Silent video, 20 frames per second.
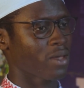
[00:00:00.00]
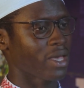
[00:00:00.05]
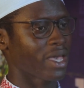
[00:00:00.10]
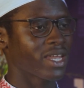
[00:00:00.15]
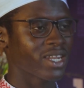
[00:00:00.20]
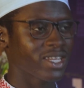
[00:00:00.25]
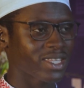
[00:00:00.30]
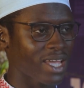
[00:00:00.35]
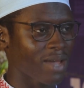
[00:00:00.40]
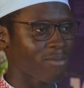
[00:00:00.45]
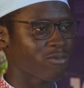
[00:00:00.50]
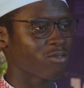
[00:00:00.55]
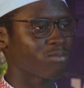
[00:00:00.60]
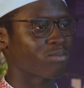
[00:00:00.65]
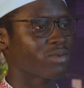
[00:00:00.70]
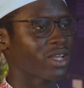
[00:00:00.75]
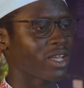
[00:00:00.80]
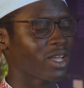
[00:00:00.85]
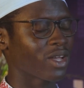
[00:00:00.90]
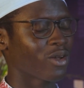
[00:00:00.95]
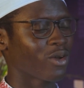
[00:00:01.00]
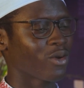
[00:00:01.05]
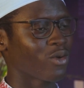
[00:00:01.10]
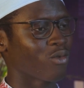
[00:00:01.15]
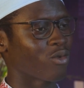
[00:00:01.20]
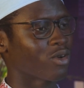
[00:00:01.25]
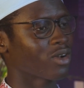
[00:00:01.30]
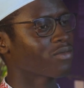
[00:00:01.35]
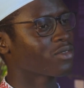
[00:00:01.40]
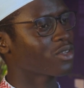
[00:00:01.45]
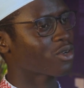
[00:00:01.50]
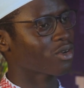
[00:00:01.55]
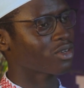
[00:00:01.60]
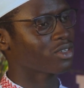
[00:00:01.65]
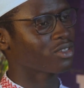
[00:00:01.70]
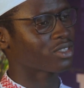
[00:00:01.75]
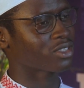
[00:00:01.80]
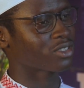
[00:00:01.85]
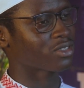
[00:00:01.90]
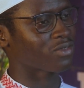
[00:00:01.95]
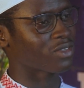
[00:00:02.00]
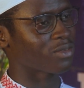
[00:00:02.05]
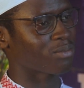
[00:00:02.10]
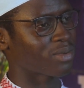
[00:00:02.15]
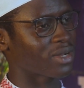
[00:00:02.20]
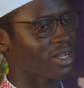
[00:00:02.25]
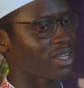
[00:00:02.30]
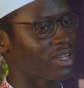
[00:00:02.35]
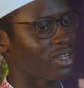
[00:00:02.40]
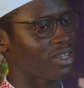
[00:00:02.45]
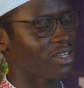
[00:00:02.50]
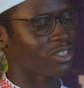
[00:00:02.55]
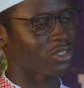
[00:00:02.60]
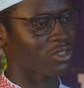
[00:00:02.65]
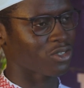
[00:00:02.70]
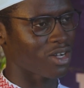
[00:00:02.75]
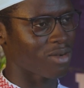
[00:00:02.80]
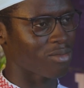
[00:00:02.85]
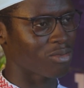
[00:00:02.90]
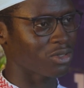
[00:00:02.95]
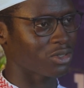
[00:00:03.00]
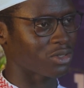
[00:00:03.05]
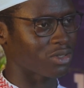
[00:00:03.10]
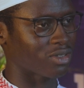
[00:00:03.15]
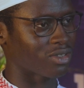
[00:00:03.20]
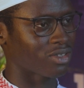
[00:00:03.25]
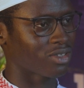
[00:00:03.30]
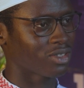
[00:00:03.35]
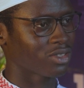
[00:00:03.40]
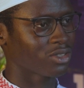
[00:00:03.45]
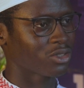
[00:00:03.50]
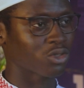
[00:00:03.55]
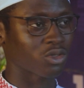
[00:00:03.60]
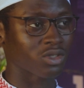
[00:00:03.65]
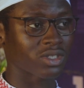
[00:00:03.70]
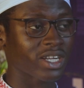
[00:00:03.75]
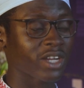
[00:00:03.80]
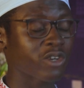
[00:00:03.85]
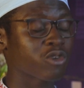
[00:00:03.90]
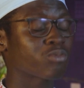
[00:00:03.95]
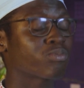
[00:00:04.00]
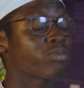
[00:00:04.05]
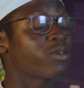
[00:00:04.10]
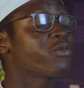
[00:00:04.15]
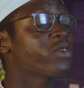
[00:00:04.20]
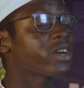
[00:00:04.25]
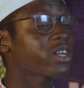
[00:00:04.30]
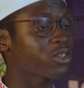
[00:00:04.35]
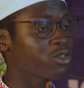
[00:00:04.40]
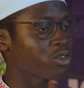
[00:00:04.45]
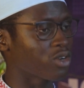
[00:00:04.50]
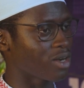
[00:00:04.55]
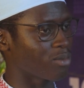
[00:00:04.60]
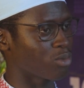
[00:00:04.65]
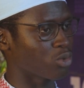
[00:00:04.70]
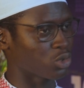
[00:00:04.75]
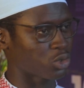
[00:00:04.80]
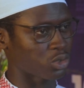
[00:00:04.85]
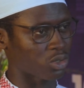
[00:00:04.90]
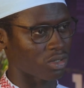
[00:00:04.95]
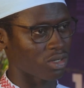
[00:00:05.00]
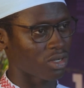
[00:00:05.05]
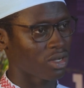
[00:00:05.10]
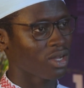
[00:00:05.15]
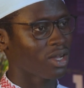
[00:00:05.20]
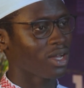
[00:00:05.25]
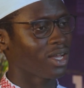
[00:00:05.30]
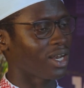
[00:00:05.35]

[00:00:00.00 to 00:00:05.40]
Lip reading: Anytime you pray, one of the conditions of the prayer is your ablution. So try to perfect your ablution.